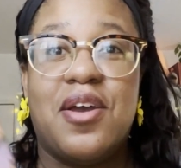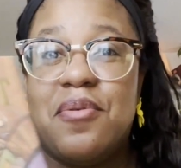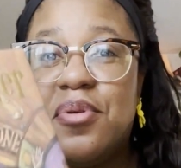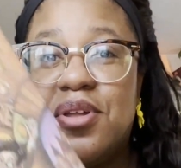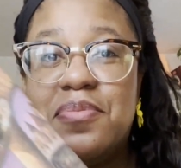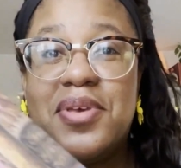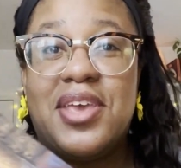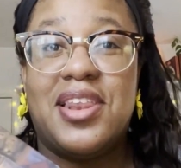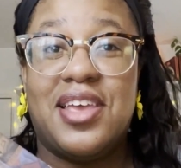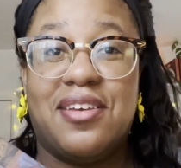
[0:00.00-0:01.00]
We're going to be
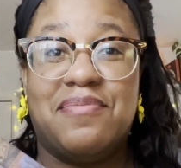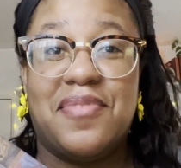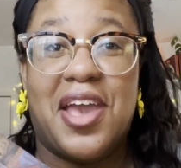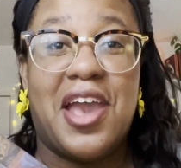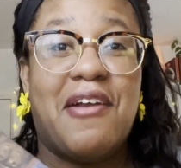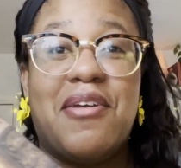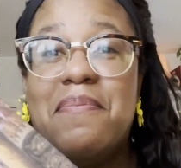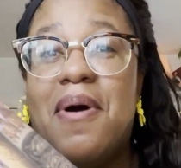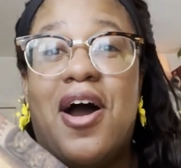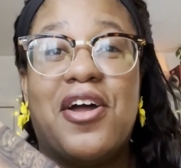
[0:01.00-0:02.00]
eating Harry
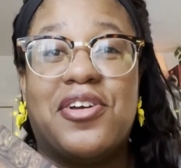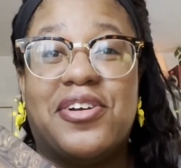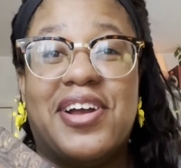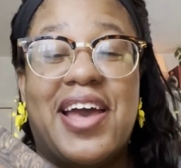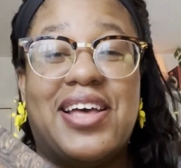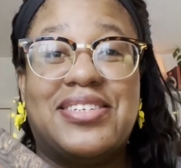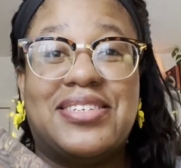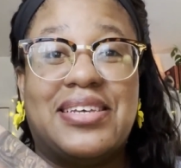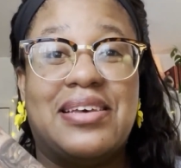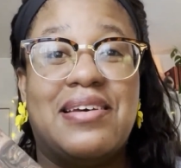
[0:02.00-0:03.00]

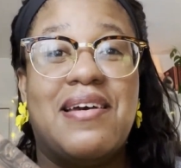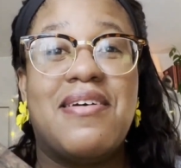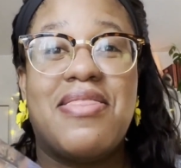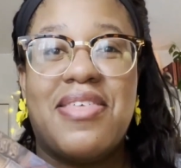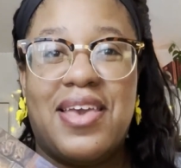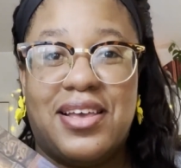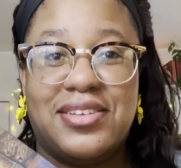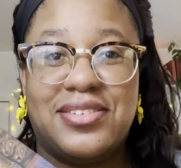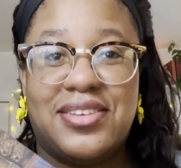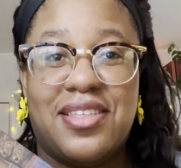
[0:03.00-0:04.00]
Potter-esque
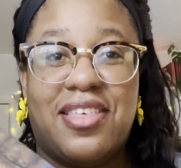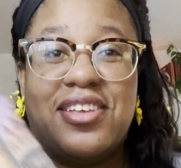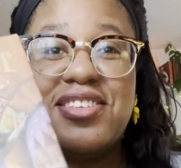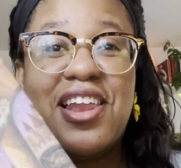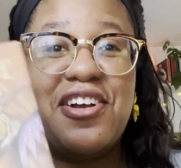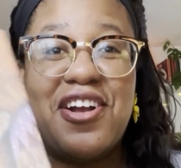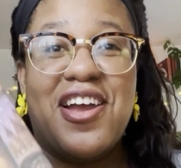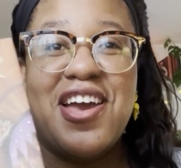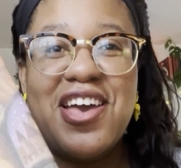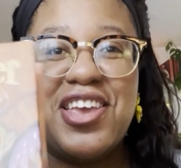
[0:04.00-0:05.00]
things that are,
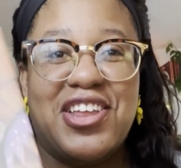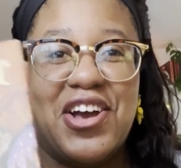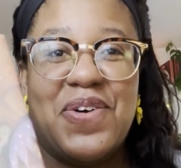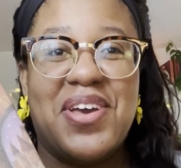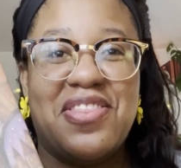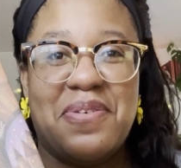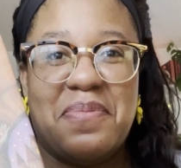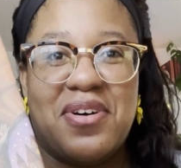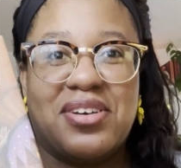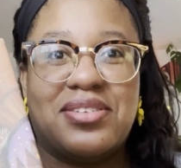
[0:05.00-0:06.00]
you know, in the
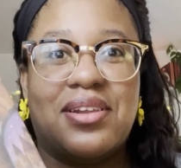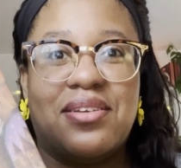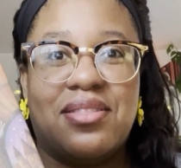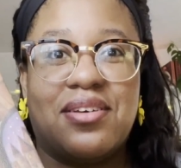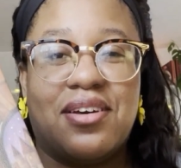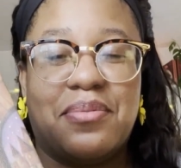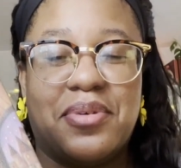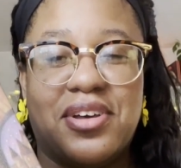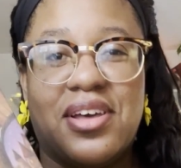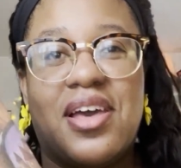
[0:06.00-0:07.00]
books and in the
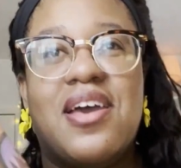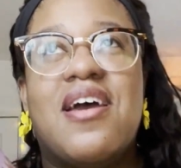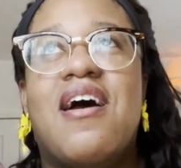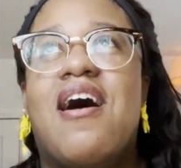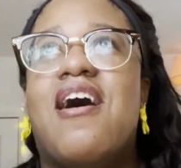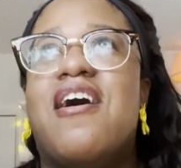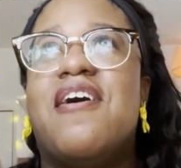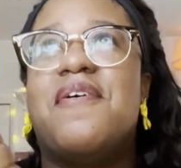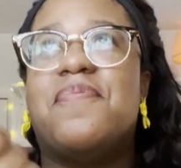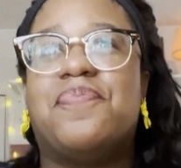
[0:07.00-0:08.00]
cookbook,
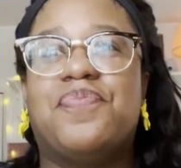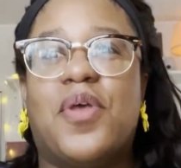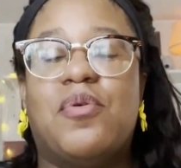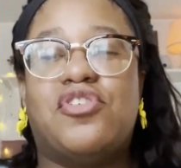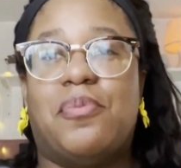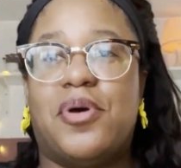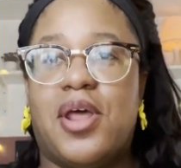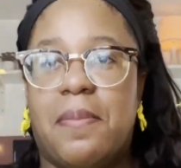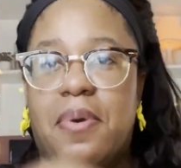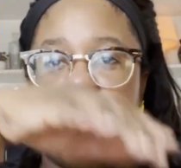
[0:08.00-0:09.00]
which I'll put
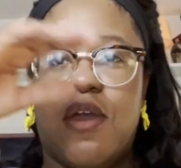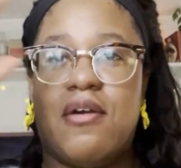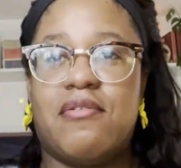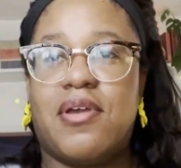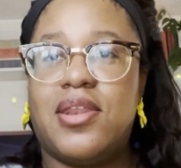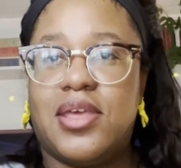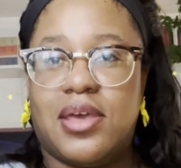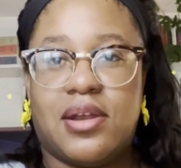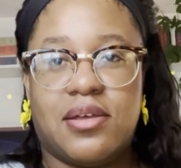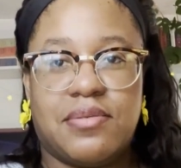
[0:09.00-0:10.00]
up right
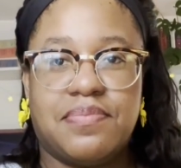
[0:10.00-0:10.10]
here.